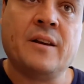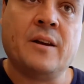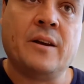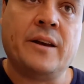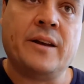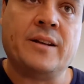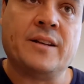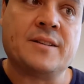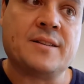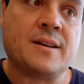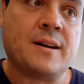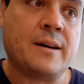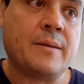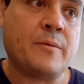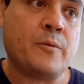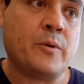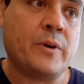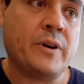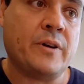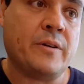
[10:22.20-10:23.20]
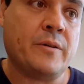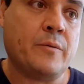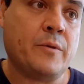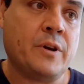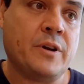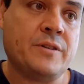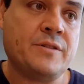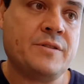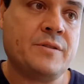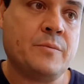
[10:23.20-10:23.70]
in a time where
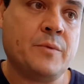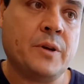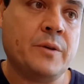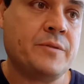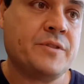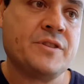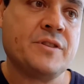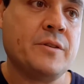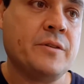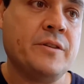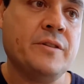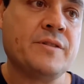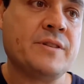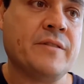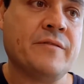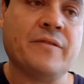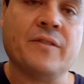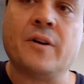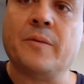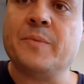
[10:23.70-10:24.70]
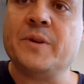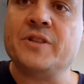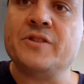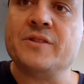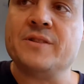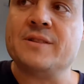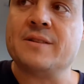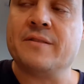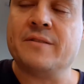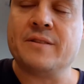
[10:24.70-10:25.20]
we were still using floppy
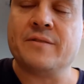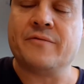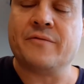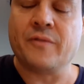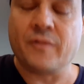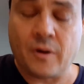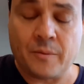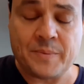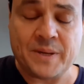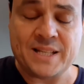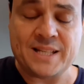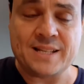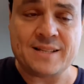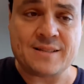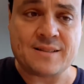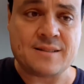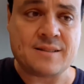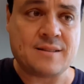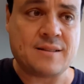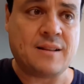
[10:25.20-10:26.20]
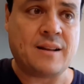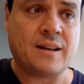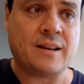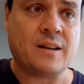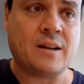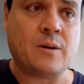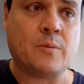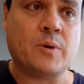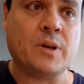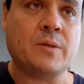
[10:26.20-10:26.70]
disks,
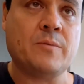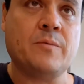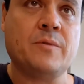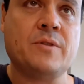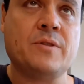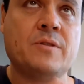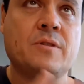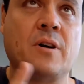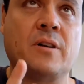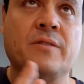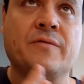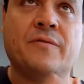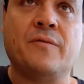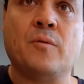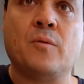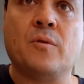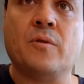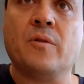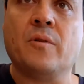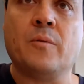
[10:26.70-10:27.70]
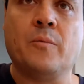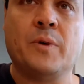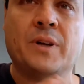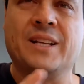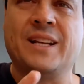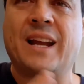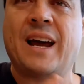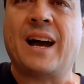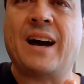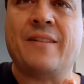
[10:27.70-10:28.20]
like a
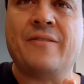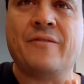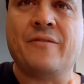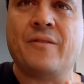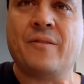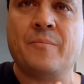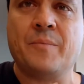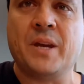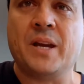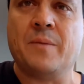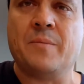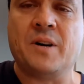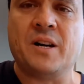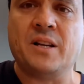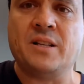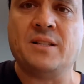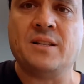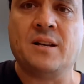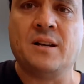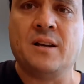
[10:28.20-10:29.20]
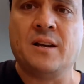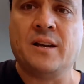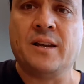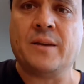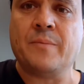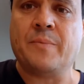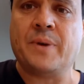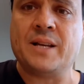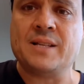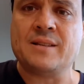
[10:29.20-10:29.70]
1.5 megabyte
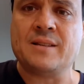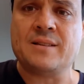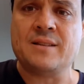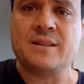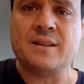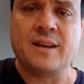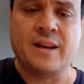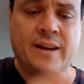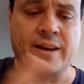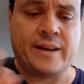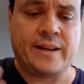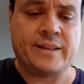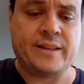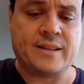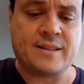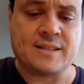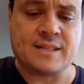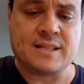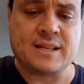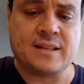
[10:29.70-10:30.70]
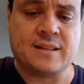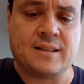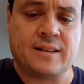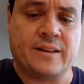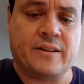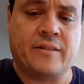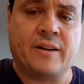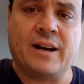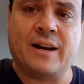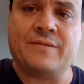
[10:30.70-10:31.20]
capacity, and then
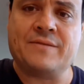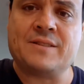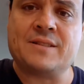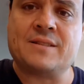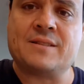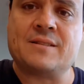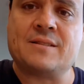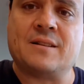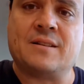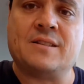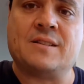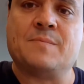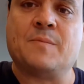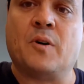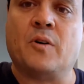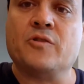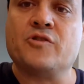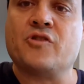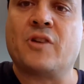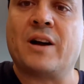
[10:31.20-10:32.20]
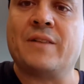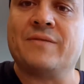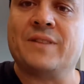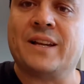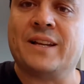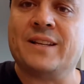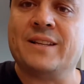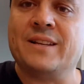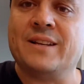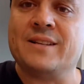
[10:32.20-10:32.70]
suddenly you have a small drive
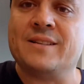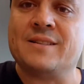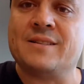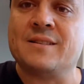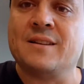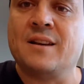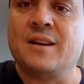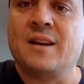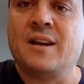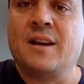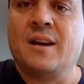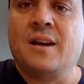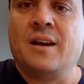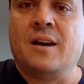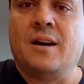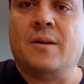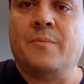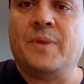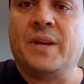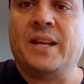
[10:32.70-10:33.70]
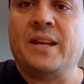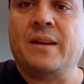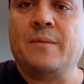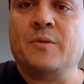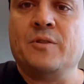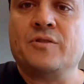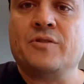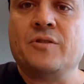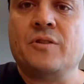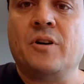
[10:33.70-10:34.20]
like this, being
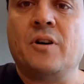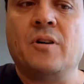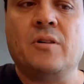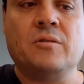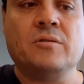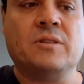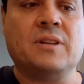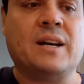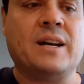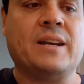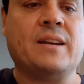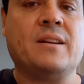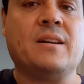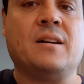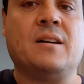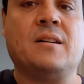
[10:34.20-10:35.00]
able to hold like